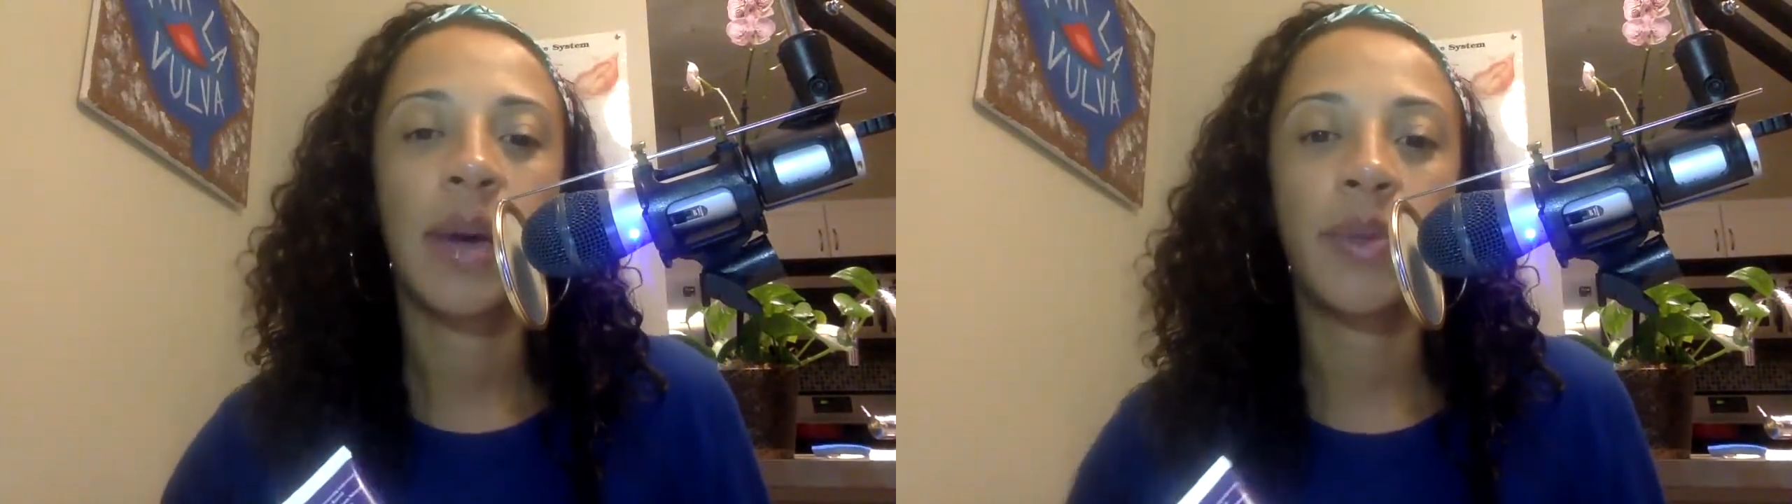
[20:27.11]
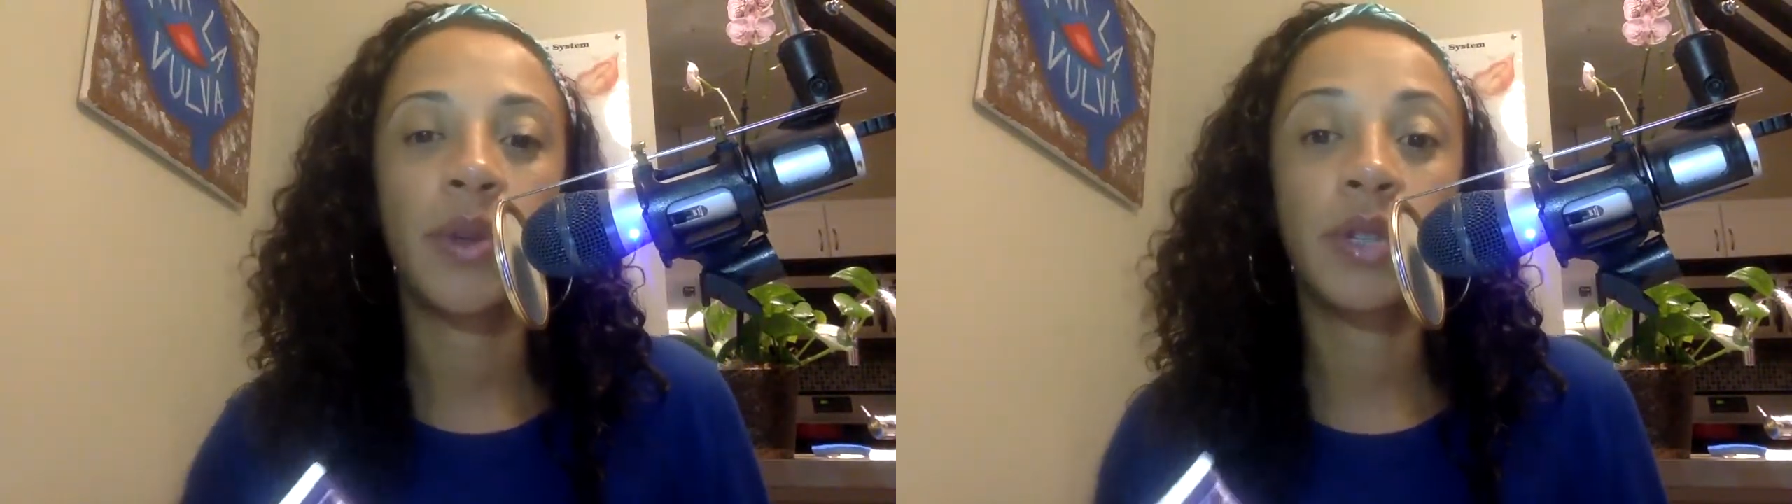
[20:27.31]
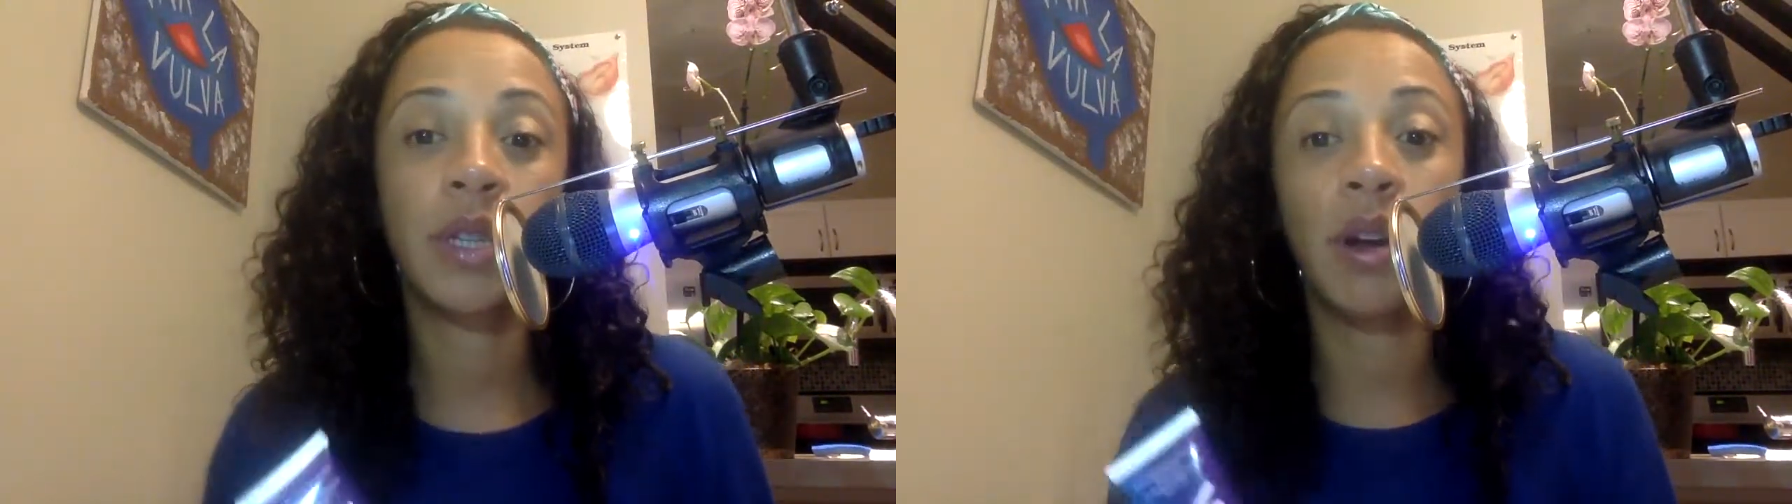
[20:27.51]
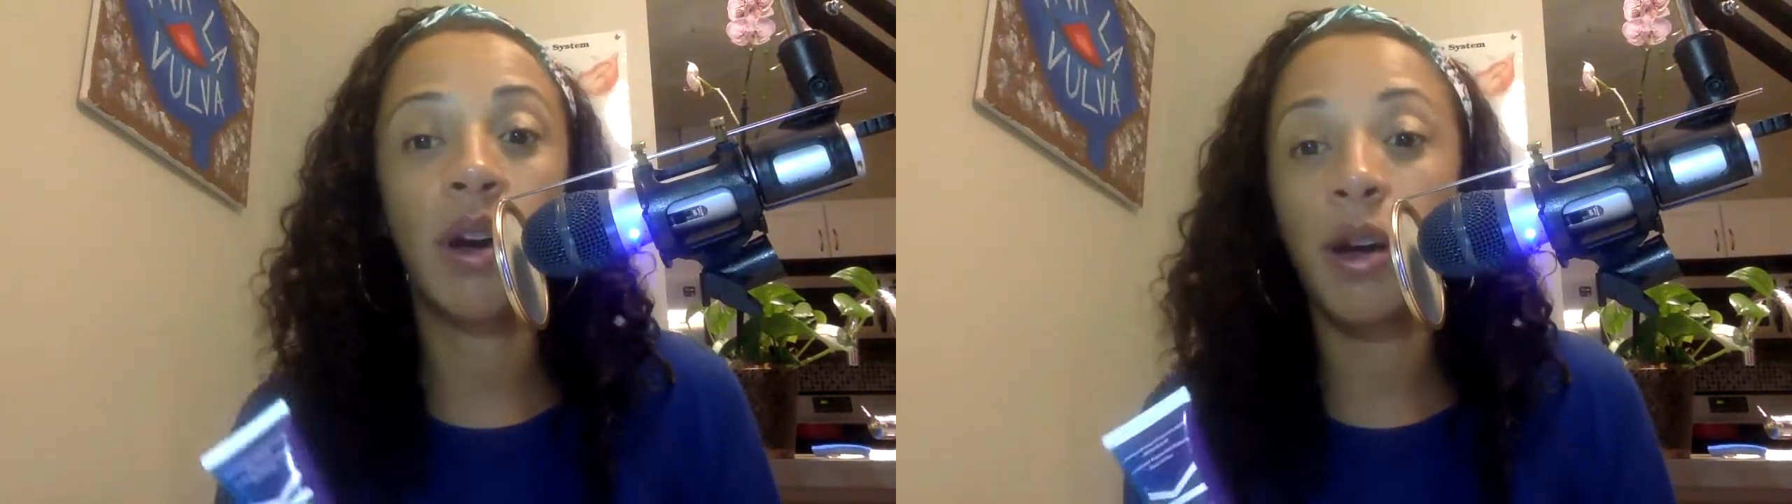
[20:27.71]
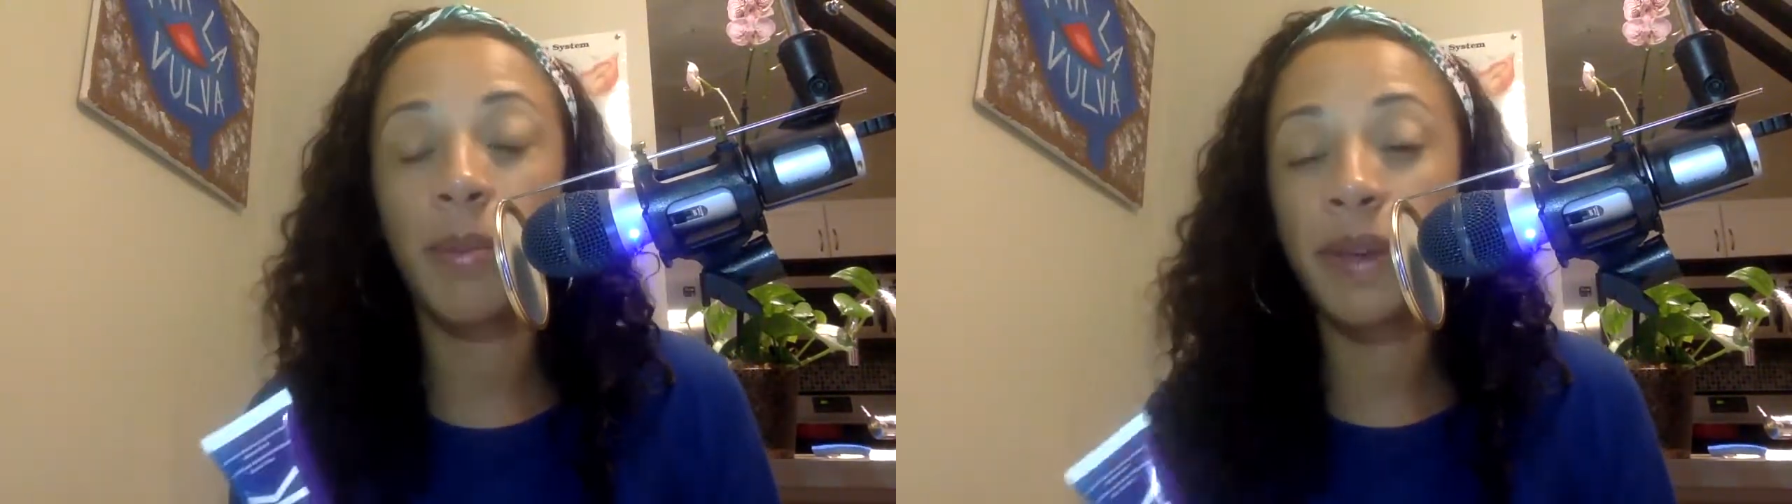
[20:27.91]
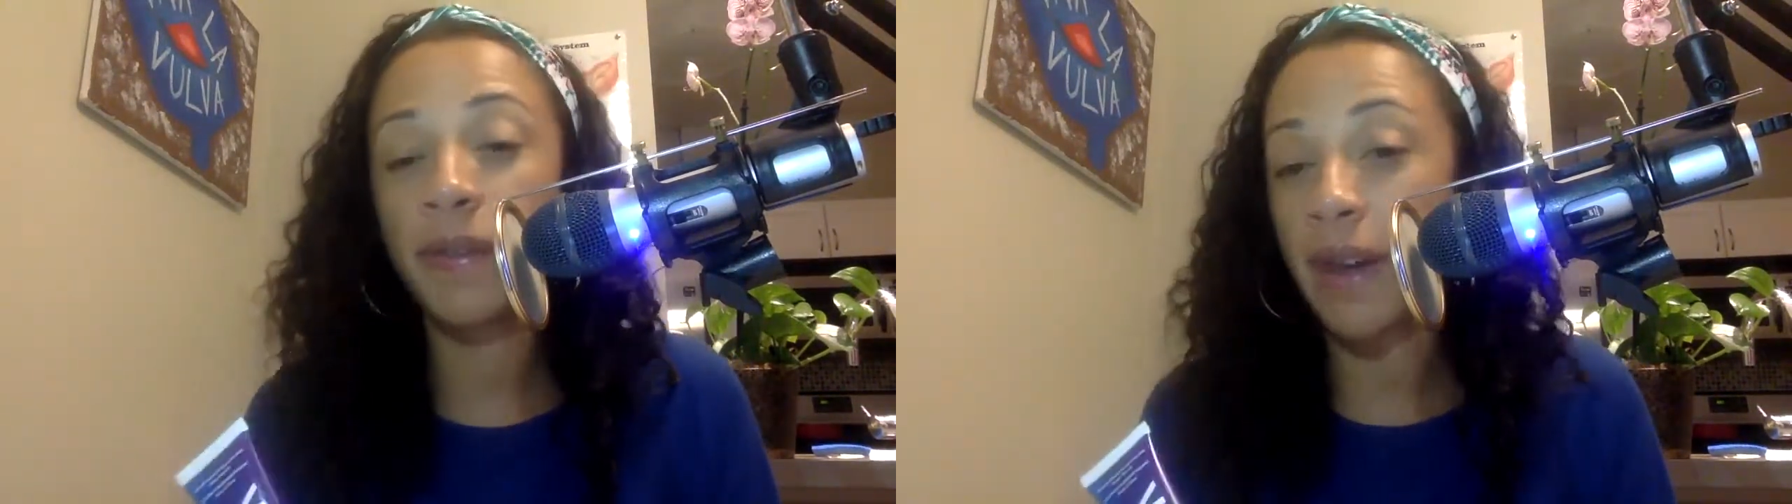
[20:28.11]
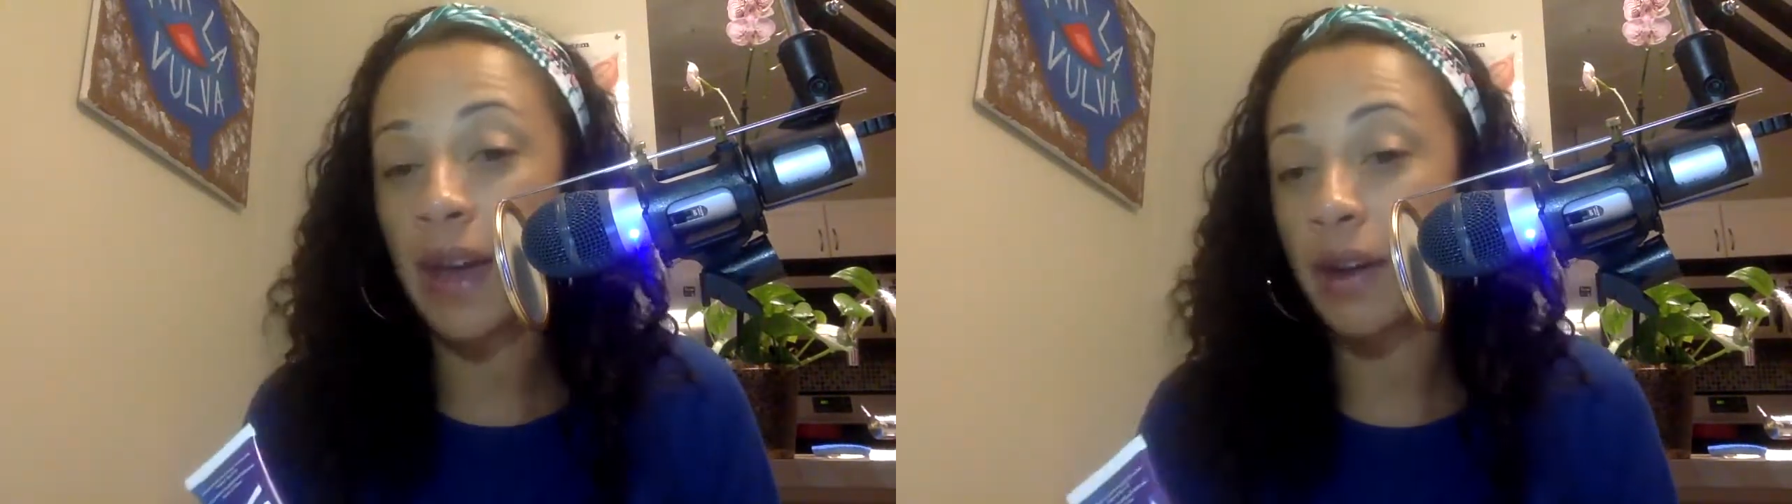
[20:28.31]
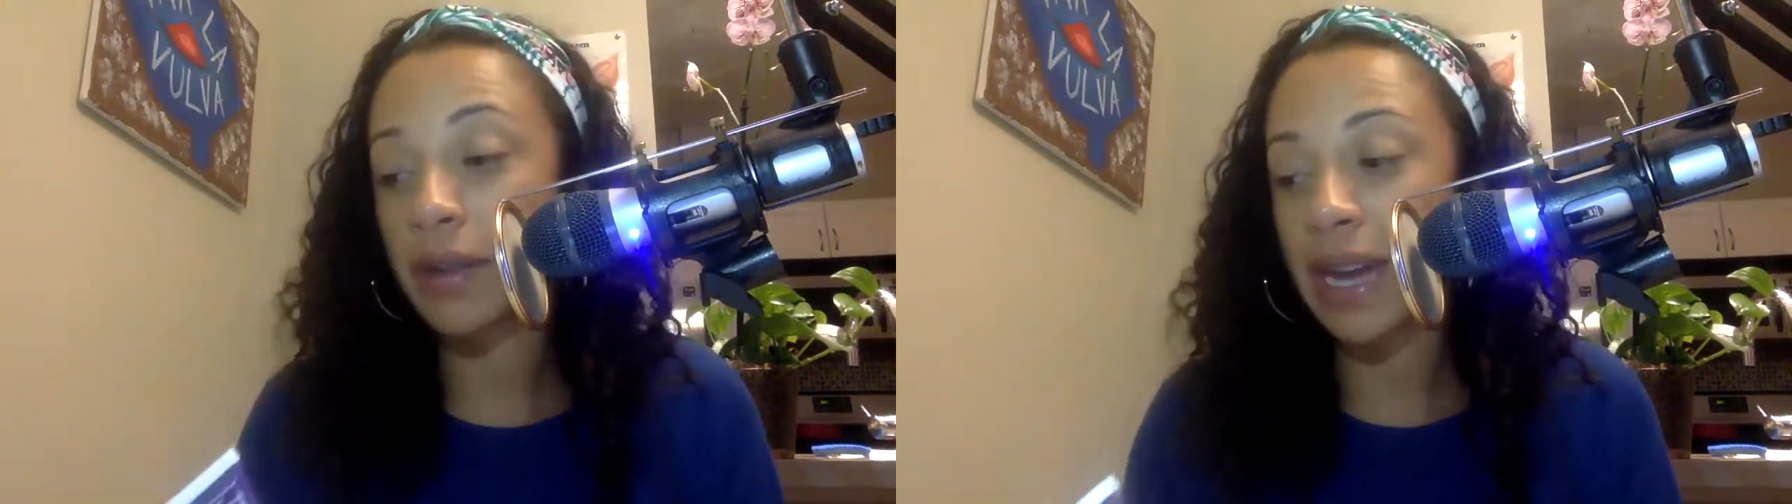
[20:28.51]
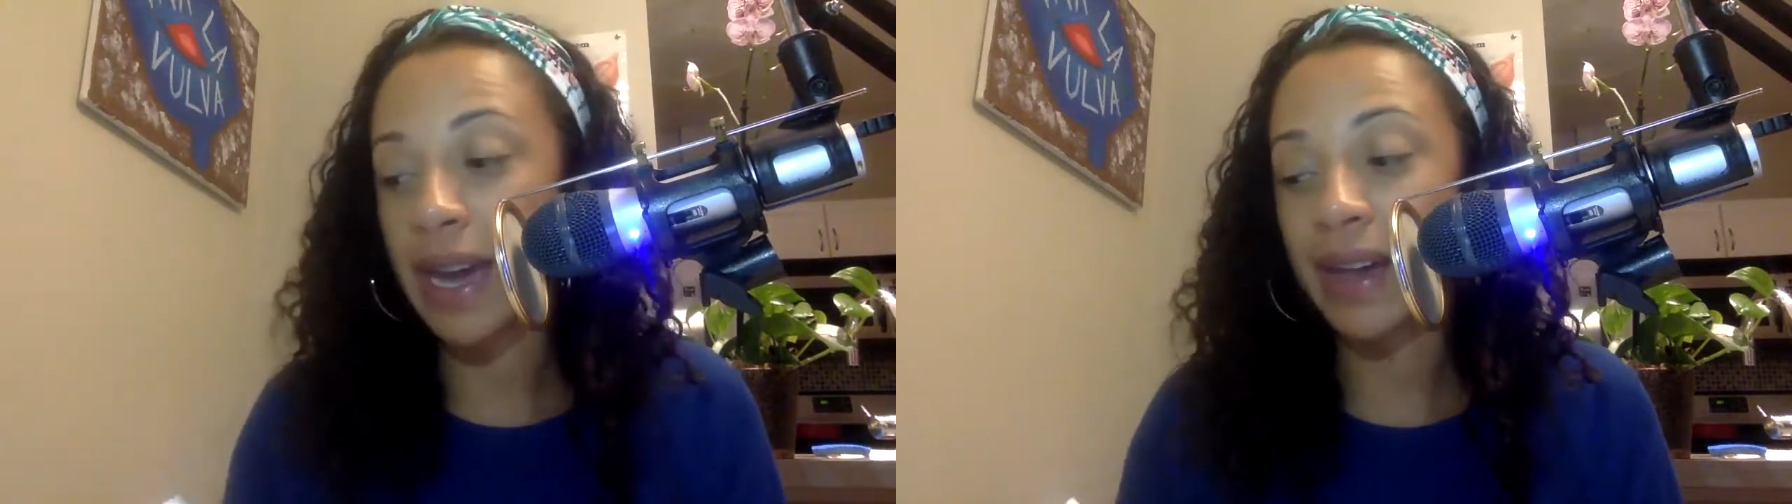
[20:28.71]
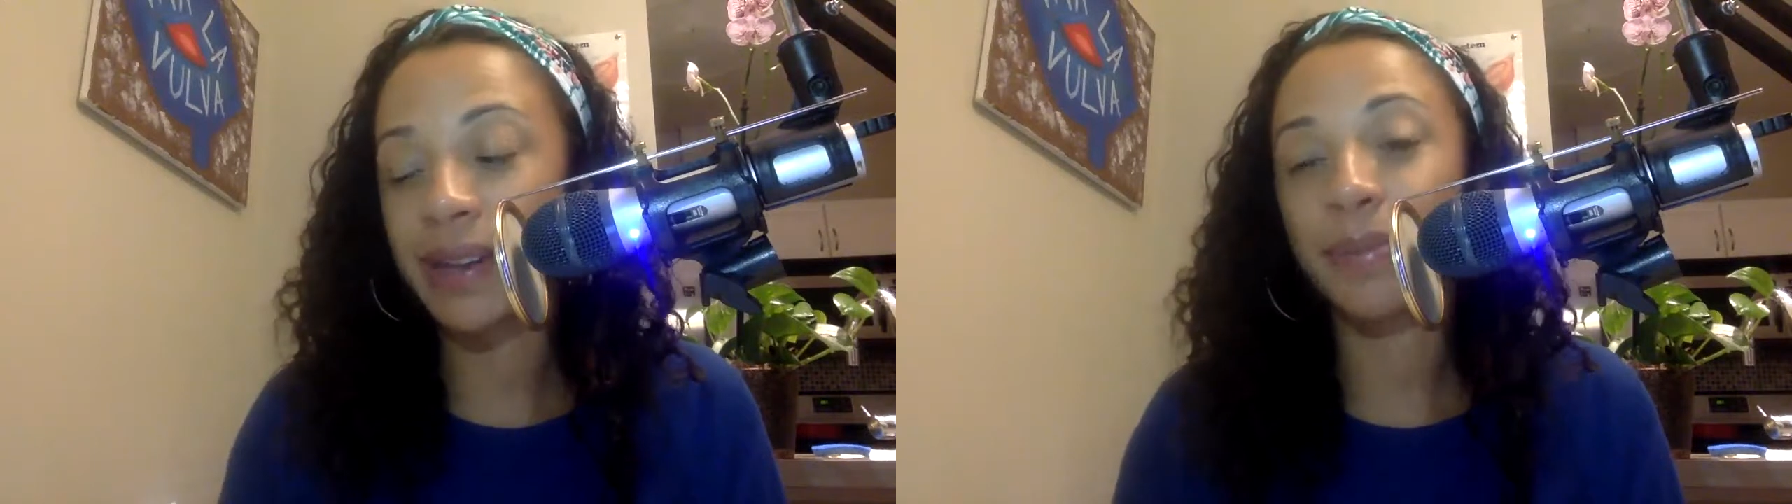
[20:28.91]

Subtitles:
Those can all be found at